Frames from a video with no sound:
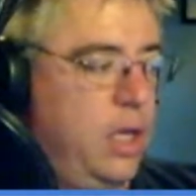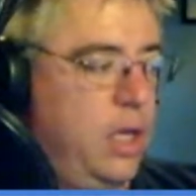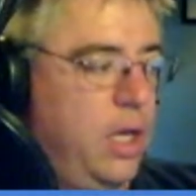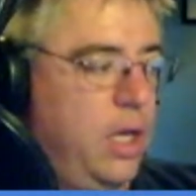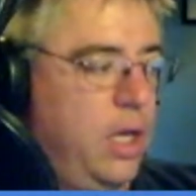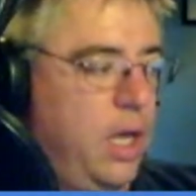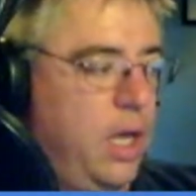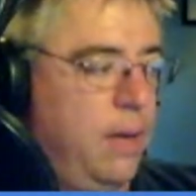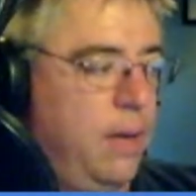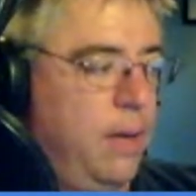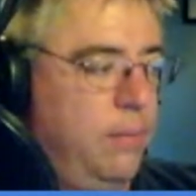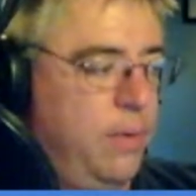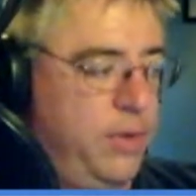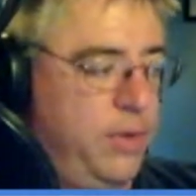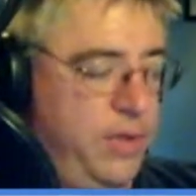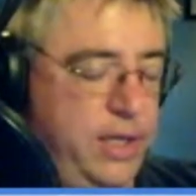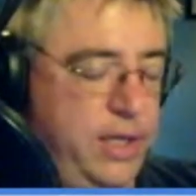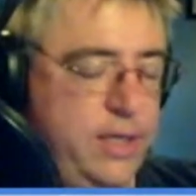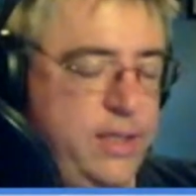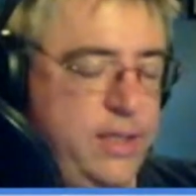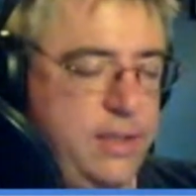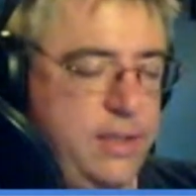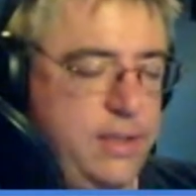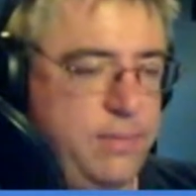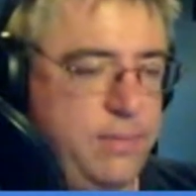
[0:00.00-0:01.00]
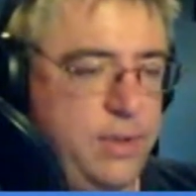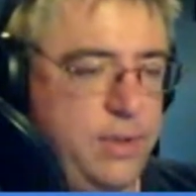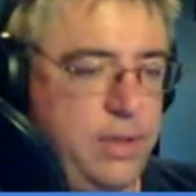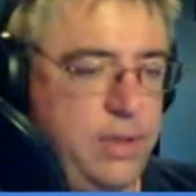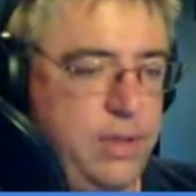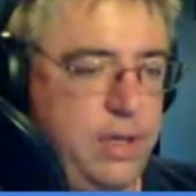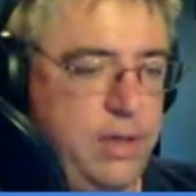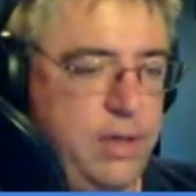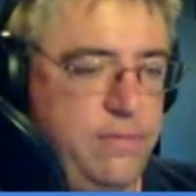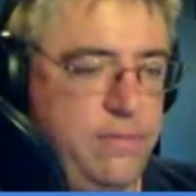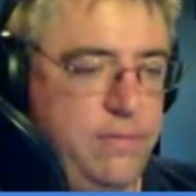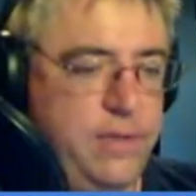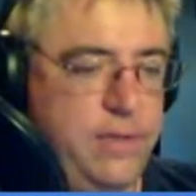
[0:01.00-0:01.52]
With the exception
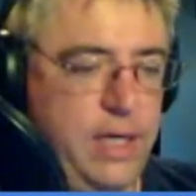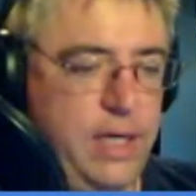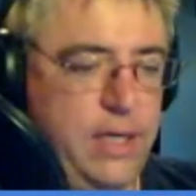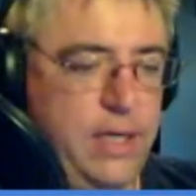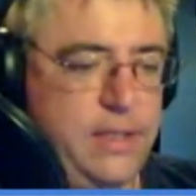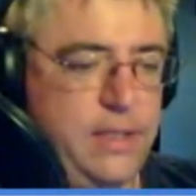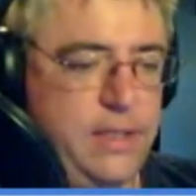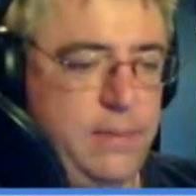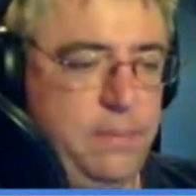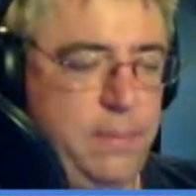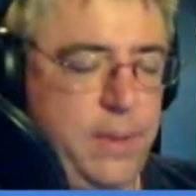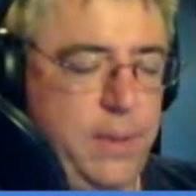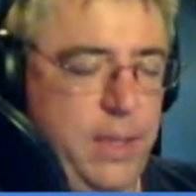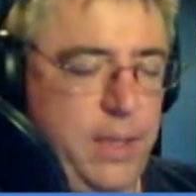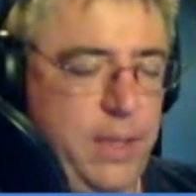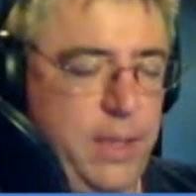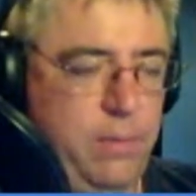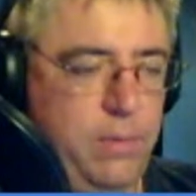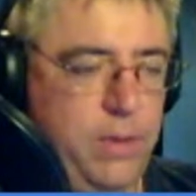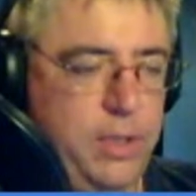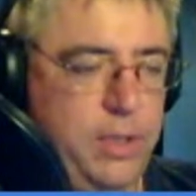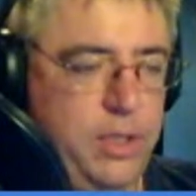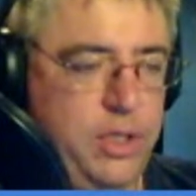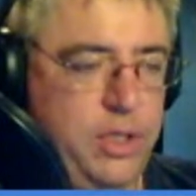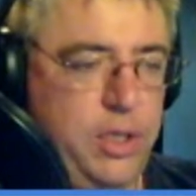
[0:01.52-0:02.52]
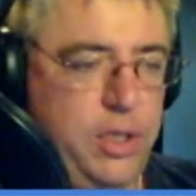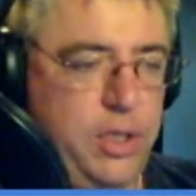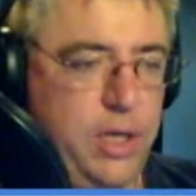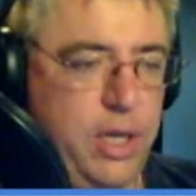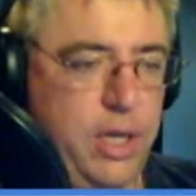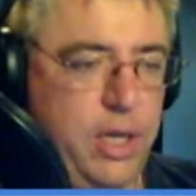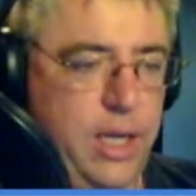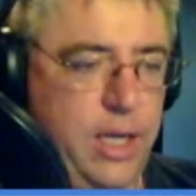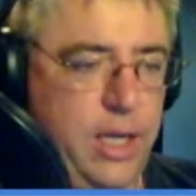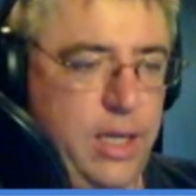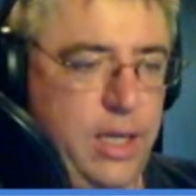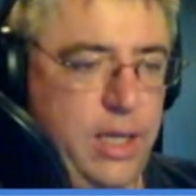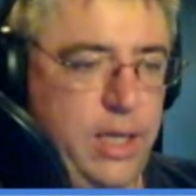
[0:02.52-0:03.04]
of DHCP, which you
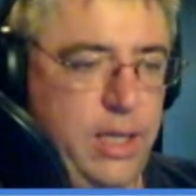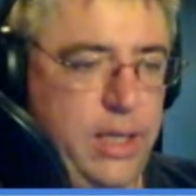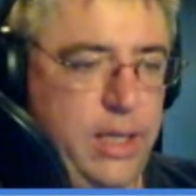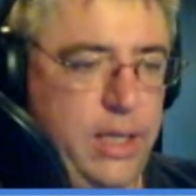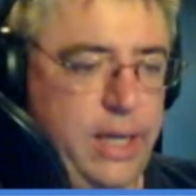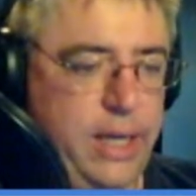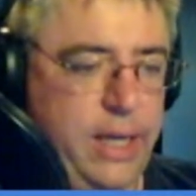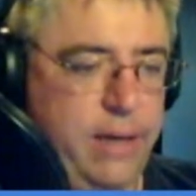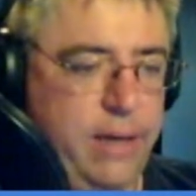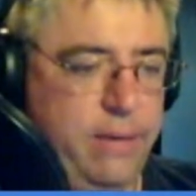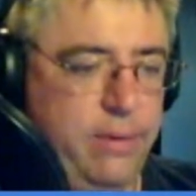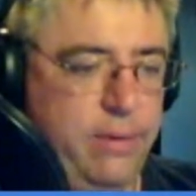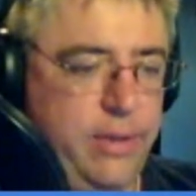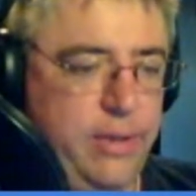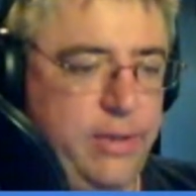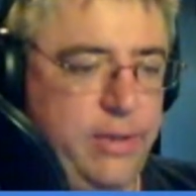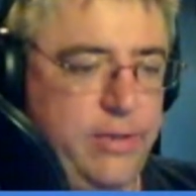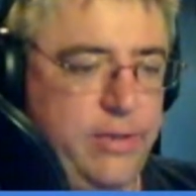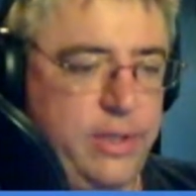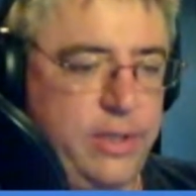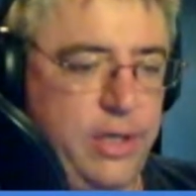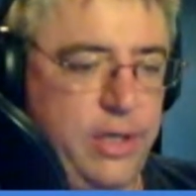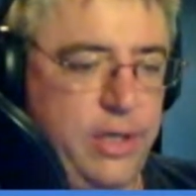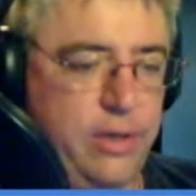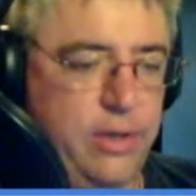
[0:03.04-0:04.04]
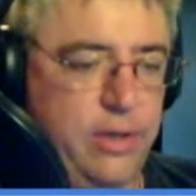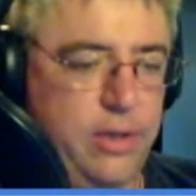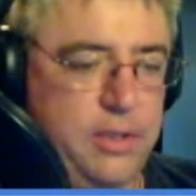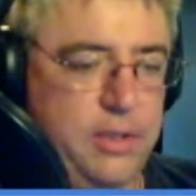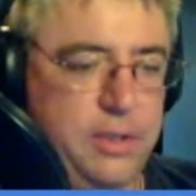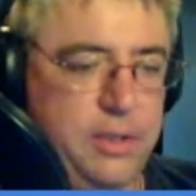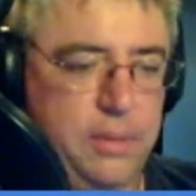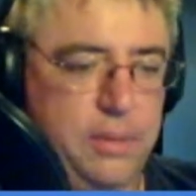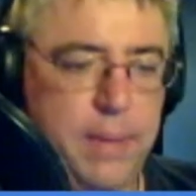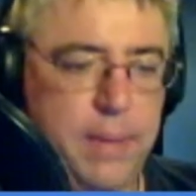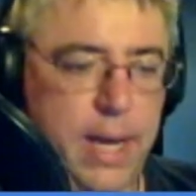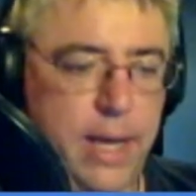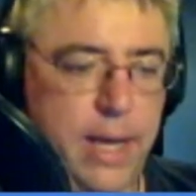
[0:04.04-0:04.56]
can't really secure unless
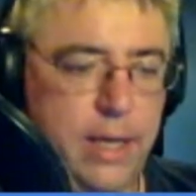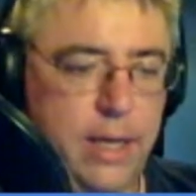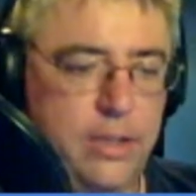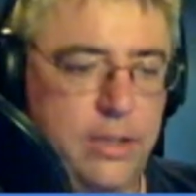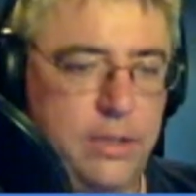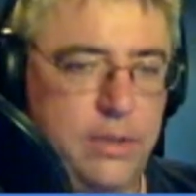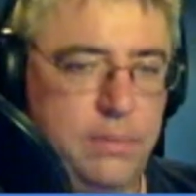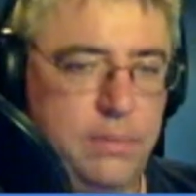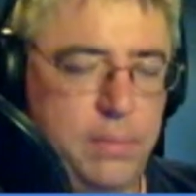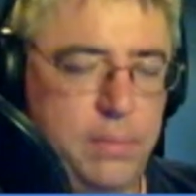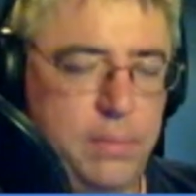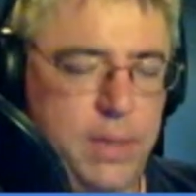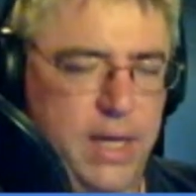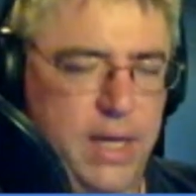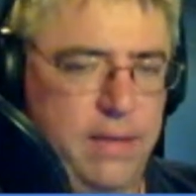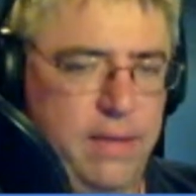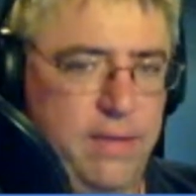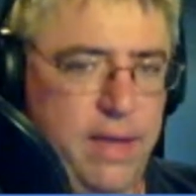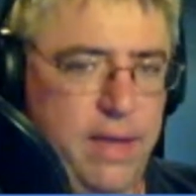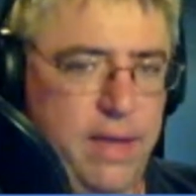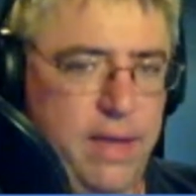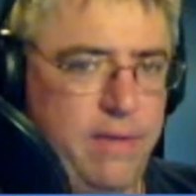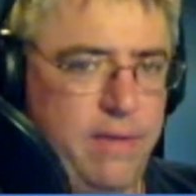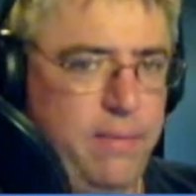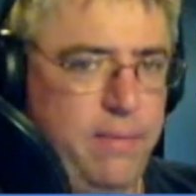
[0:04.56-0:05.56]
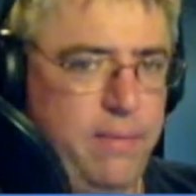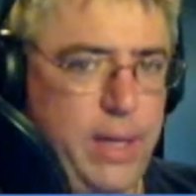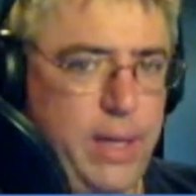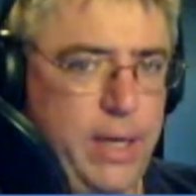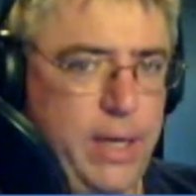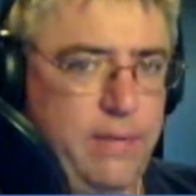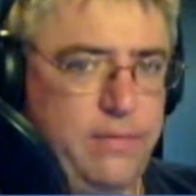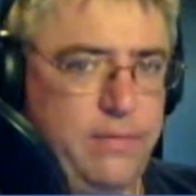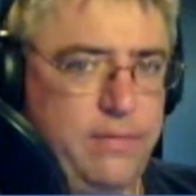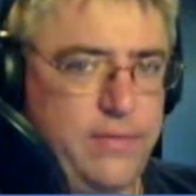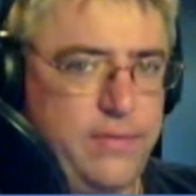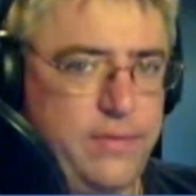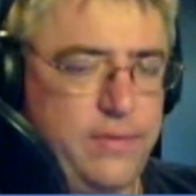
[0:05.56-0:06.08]
you patch. But every
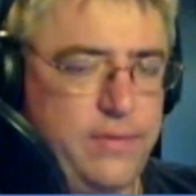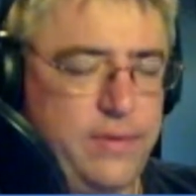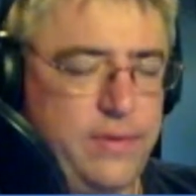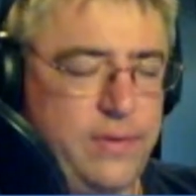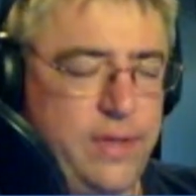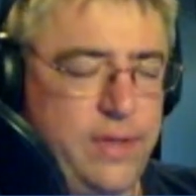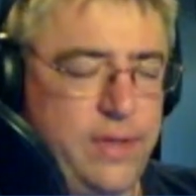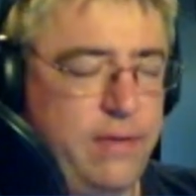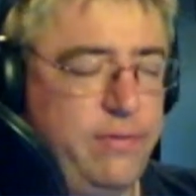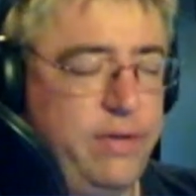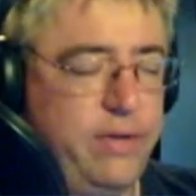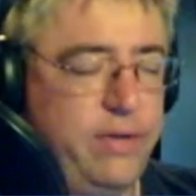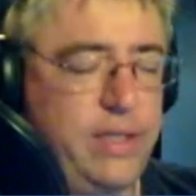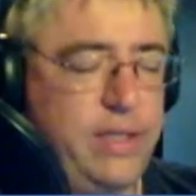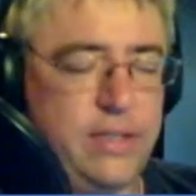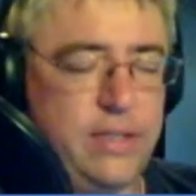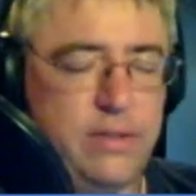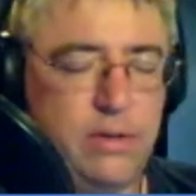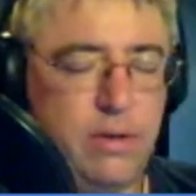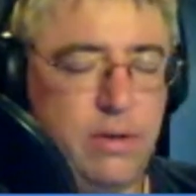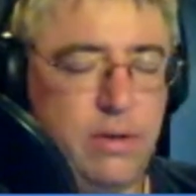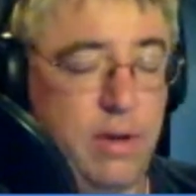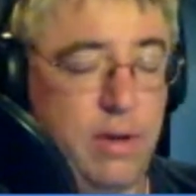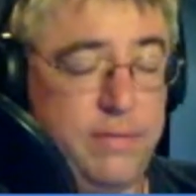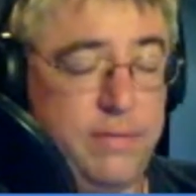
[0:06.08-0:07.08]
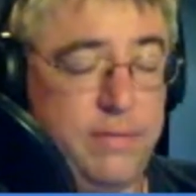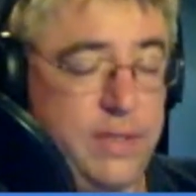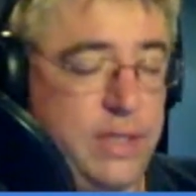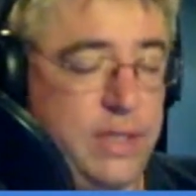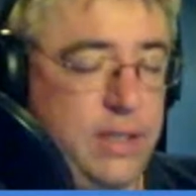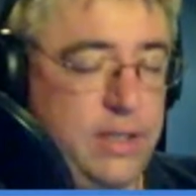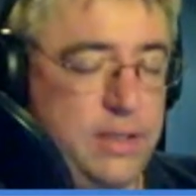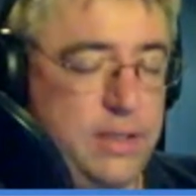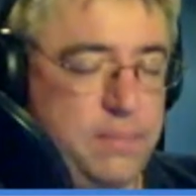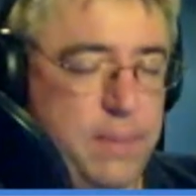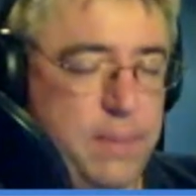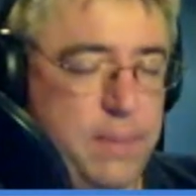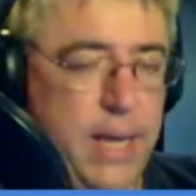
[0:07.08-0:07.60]
distro I've seen
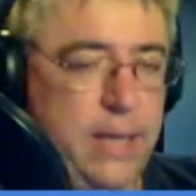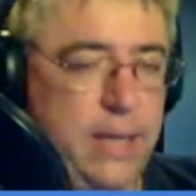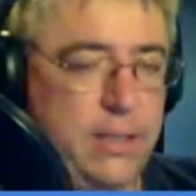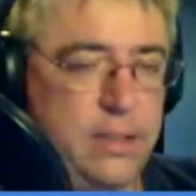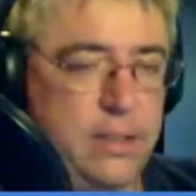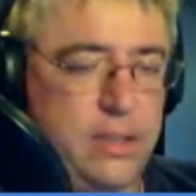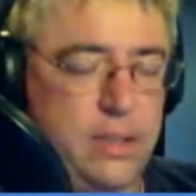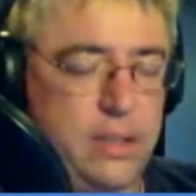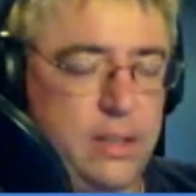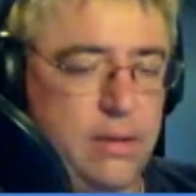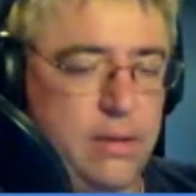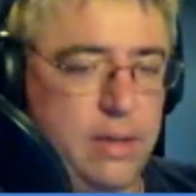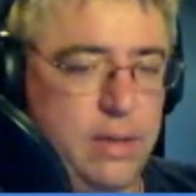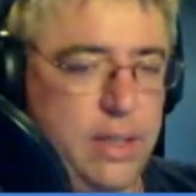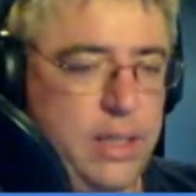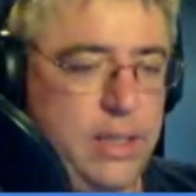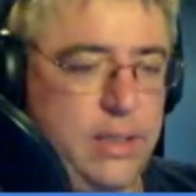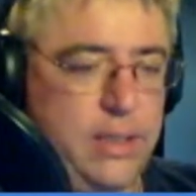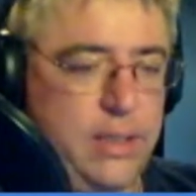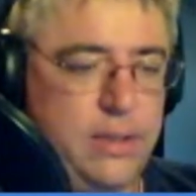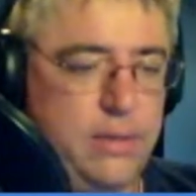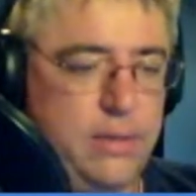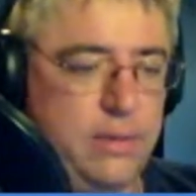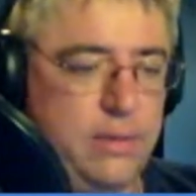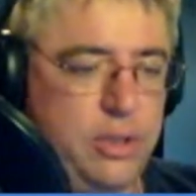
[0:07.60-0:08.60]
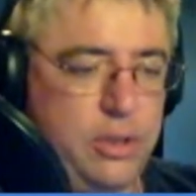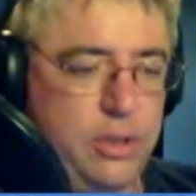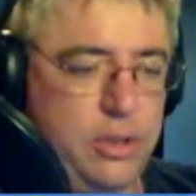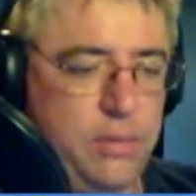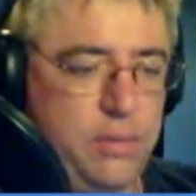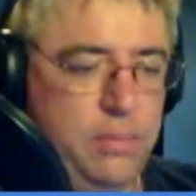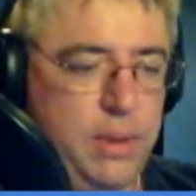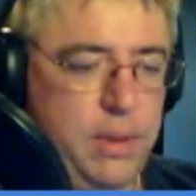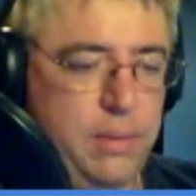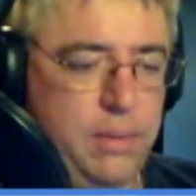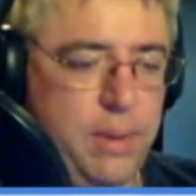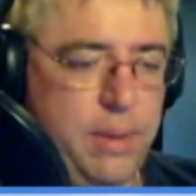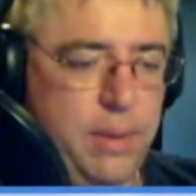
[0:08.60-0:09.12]
has patched it already, so it shouldn't
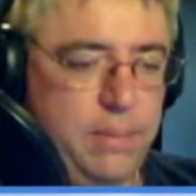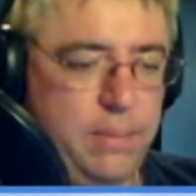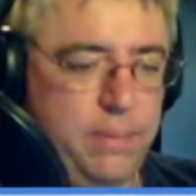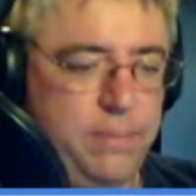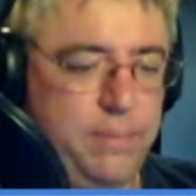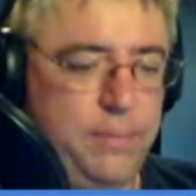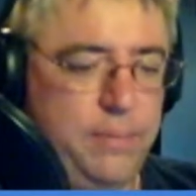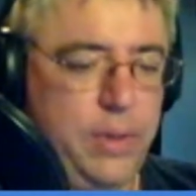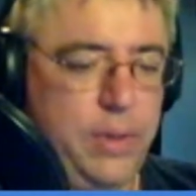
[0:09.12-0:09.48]
be a problem.